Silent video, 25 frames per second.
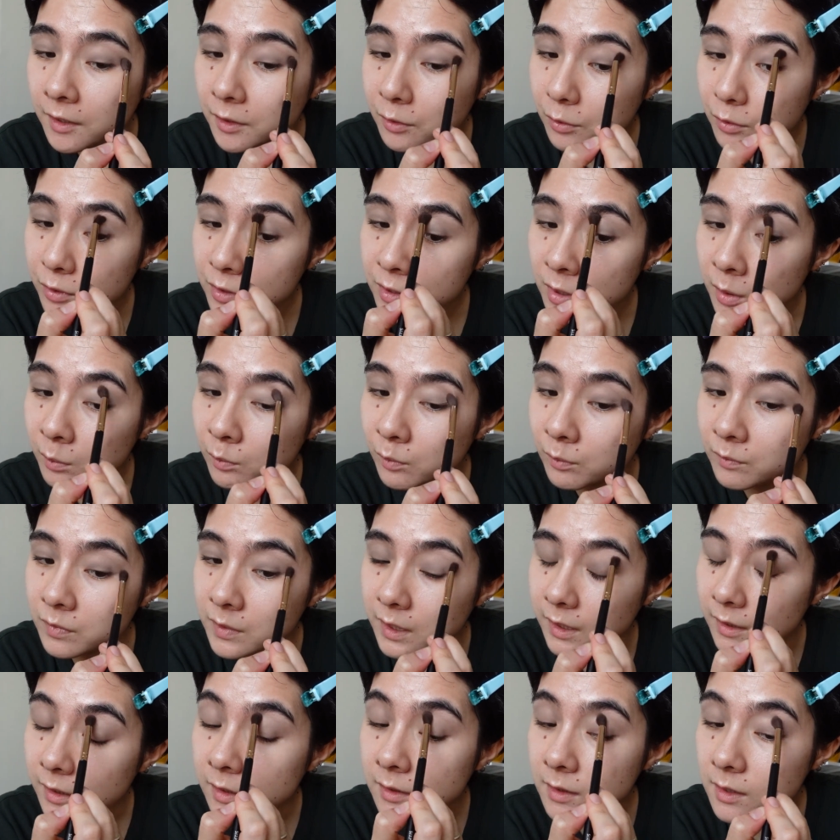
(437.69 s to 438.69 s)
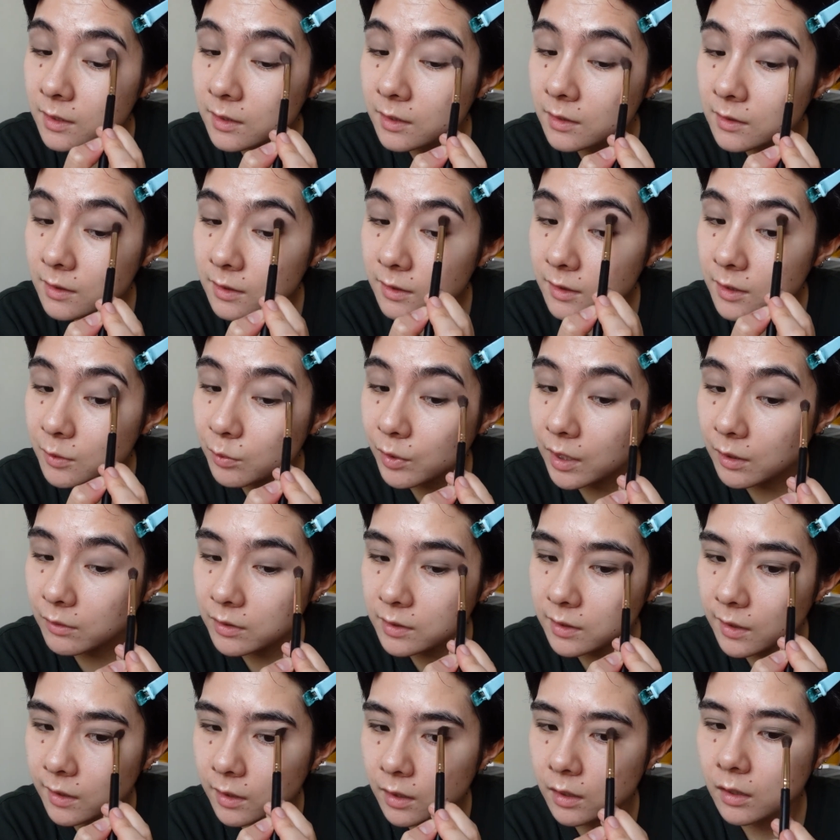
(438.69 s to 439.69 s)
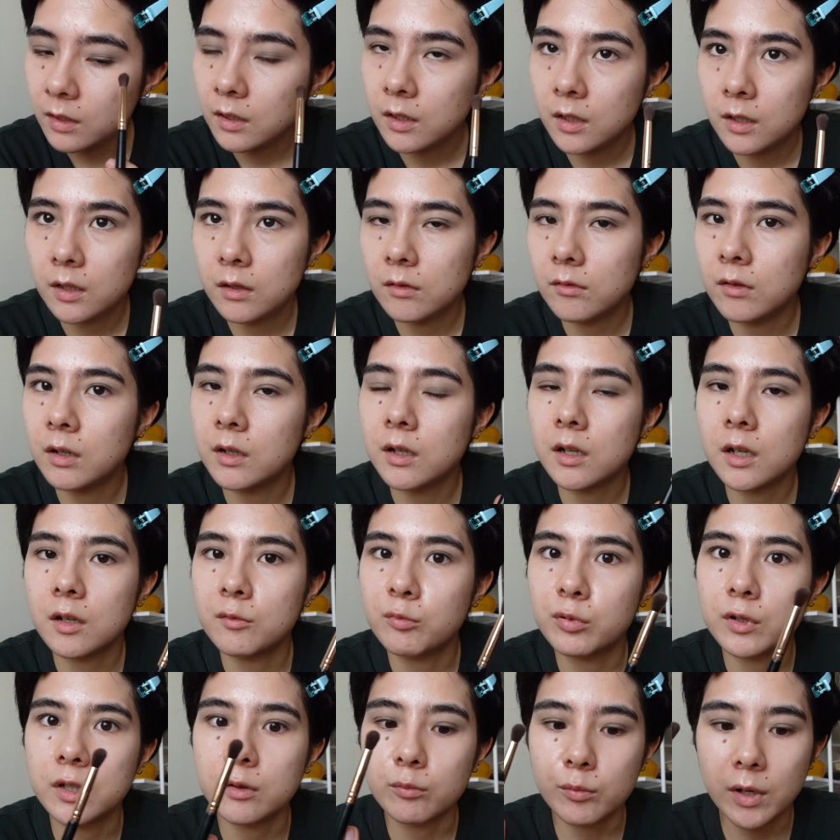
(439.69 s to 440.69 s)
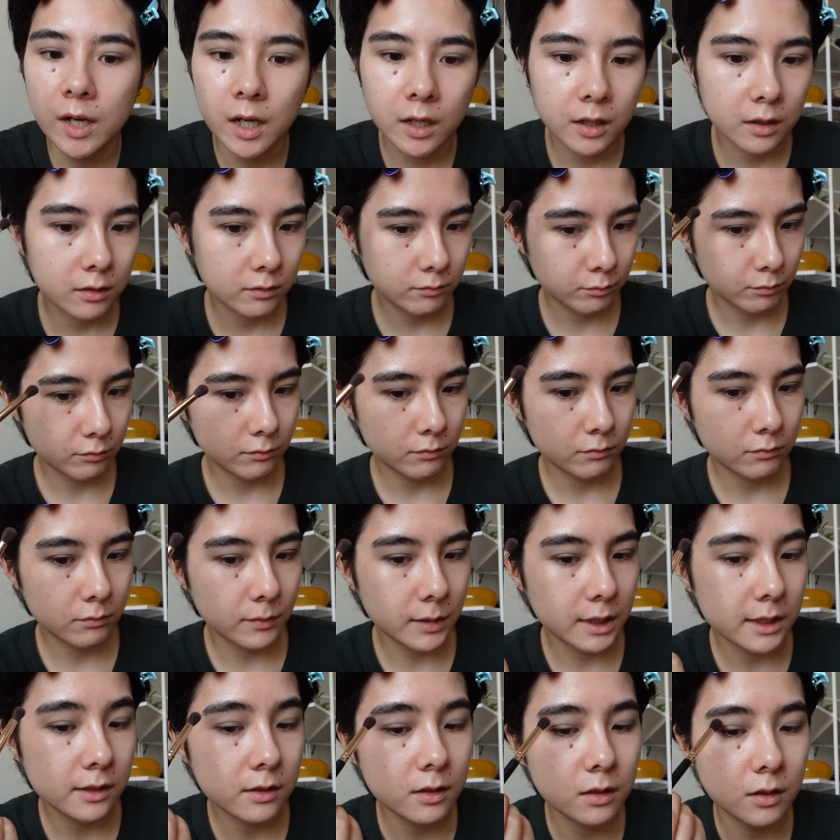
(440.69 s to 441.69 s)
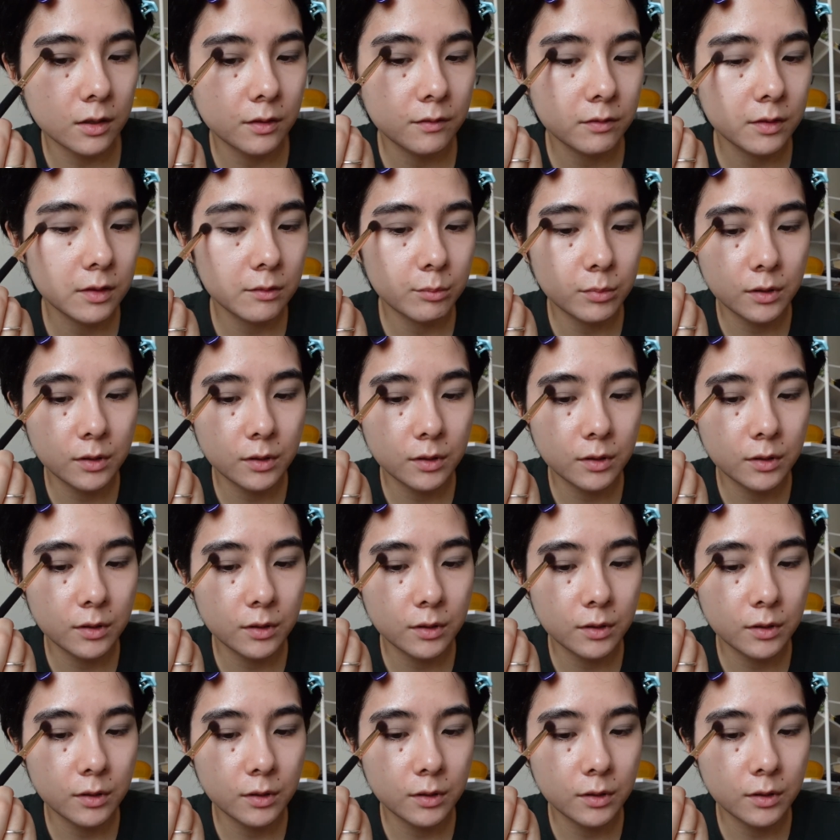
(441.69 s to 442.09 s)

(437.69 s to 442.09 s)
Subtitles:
There's some instances where I was like, why did I bring my scarves?